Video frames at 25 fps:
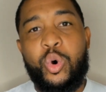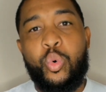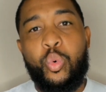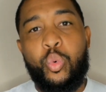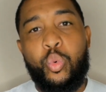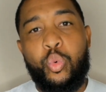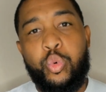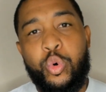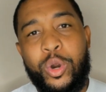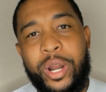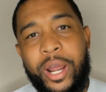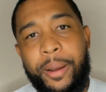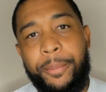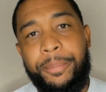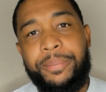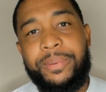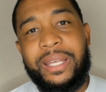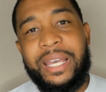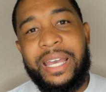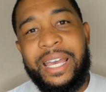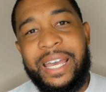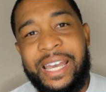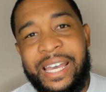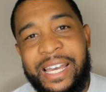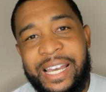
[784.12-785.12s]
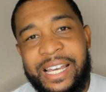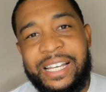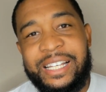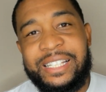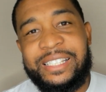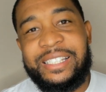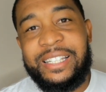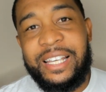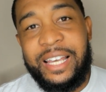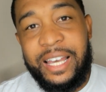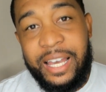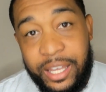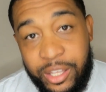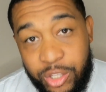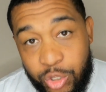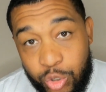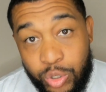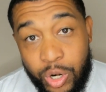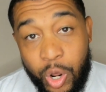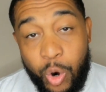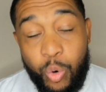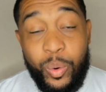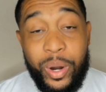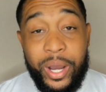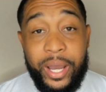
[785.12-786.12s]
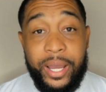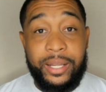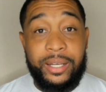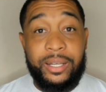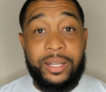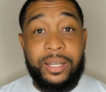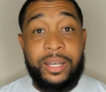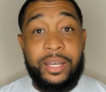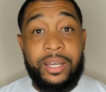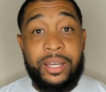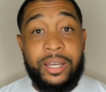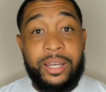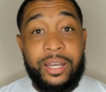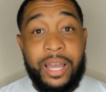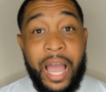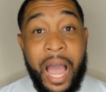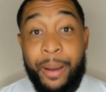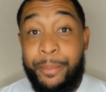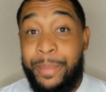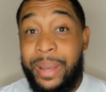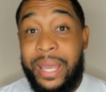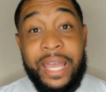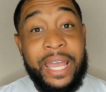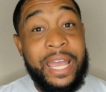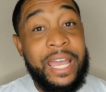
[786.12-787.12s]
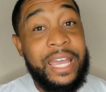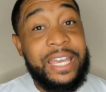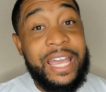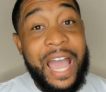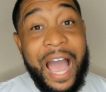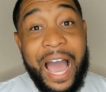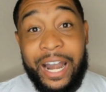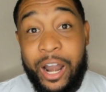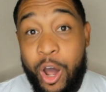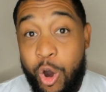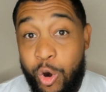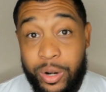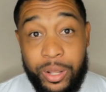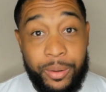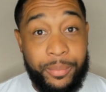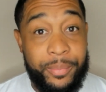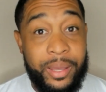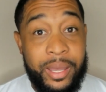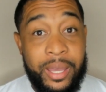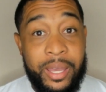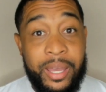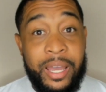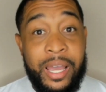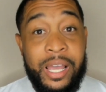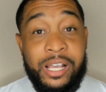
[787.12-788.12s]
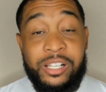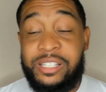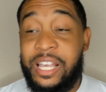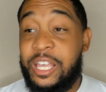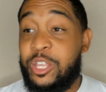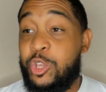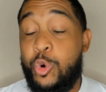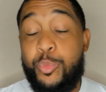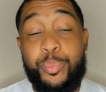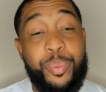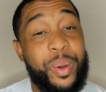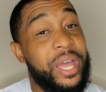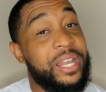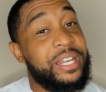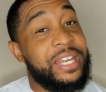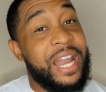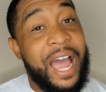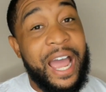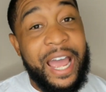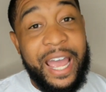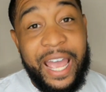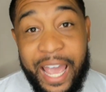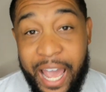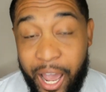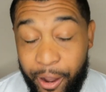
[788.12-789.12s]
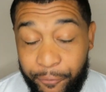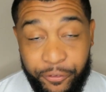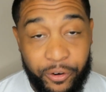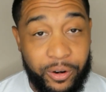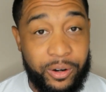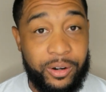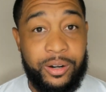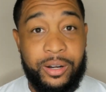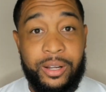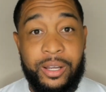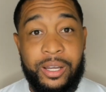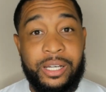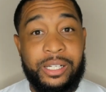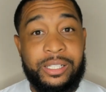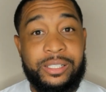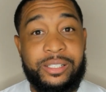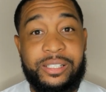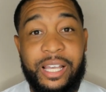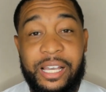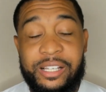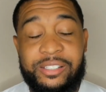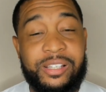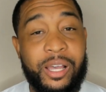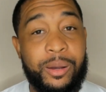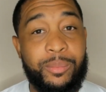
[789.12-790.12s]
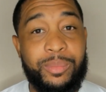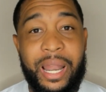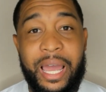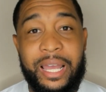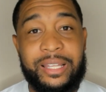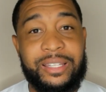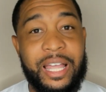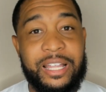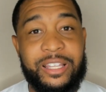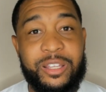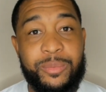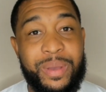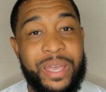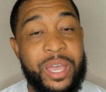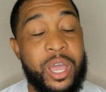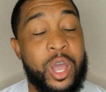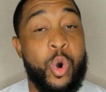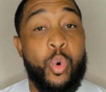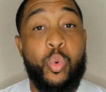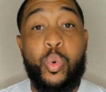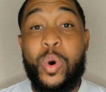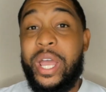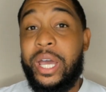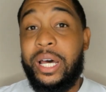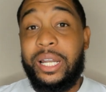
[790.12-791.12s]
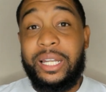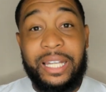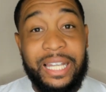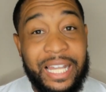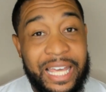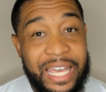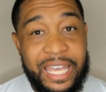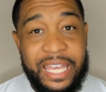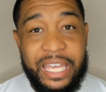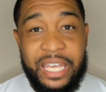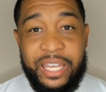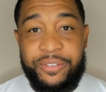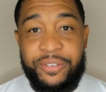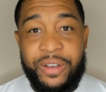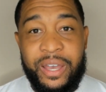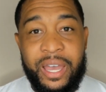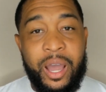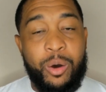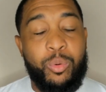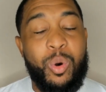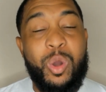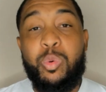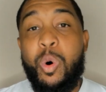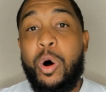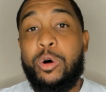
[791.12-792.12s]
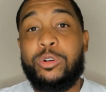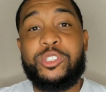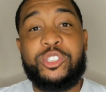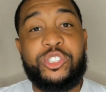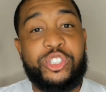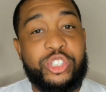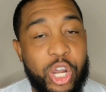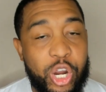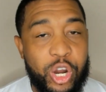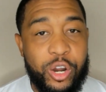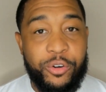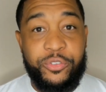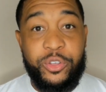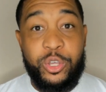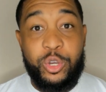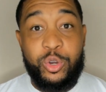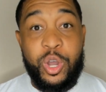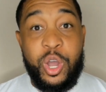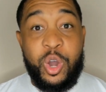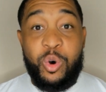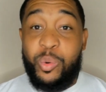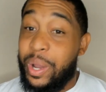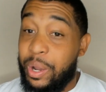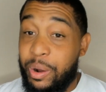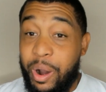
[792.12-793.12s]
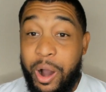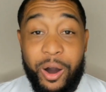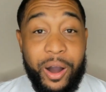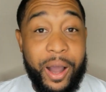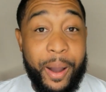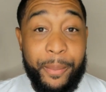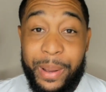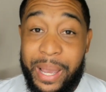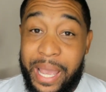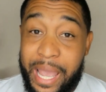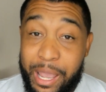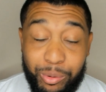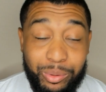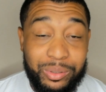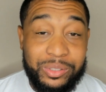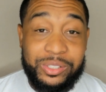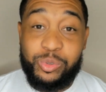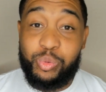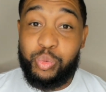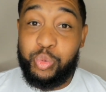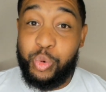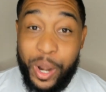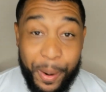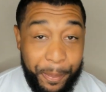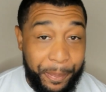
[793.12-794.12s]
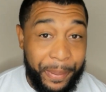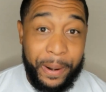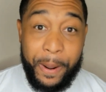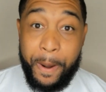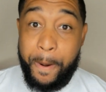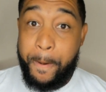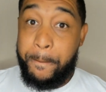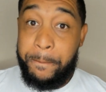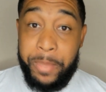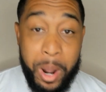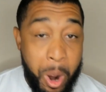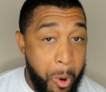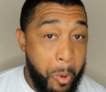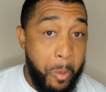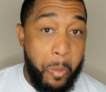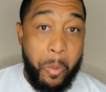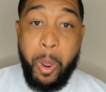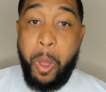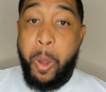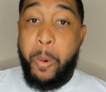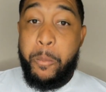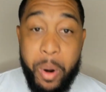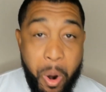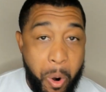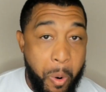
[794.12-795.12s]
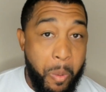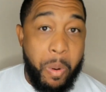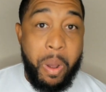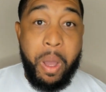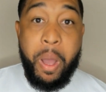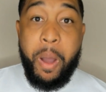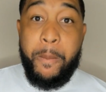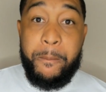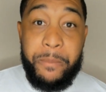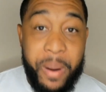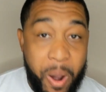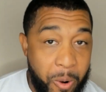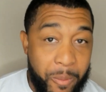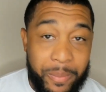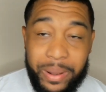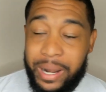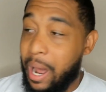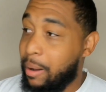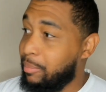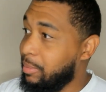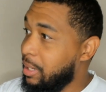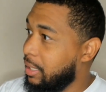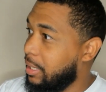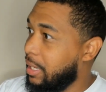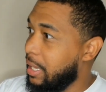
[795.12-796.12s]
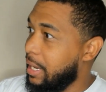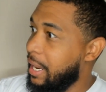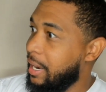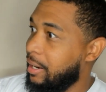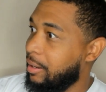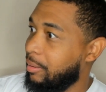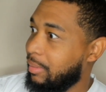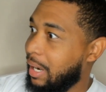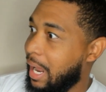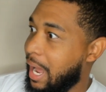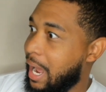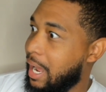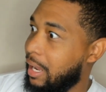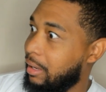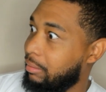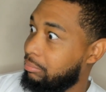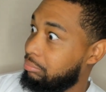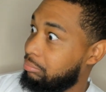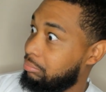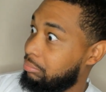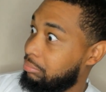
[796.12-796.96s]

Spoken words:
ripped his, you know what? I mean, he got on him. He said, you better not ever say something like that to me. We'll leave. We won't serve you. He was ripping them. Boom, boom, boom. And I'm looking at him like,